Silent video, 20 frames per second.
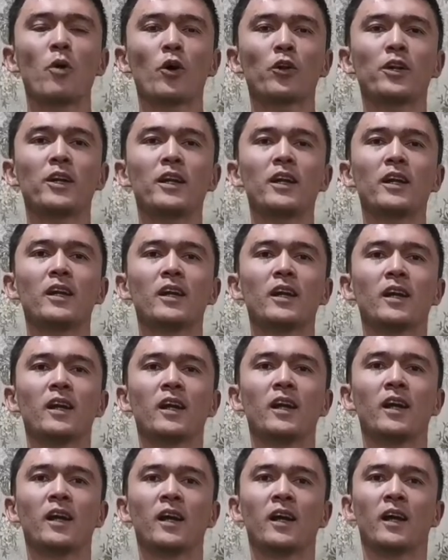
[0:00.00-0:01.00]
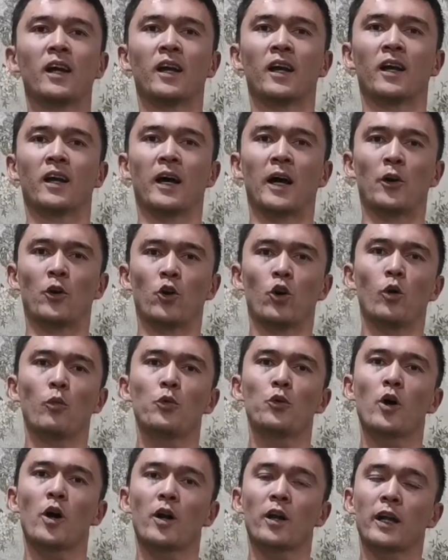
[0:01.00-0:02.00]
everybody, I
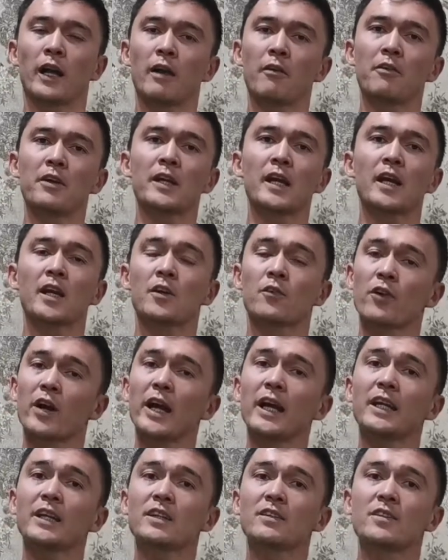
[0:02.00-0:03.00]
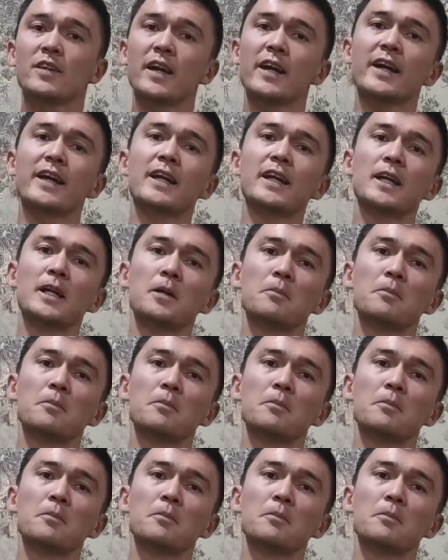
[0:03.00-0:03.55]
hope you are having a great day.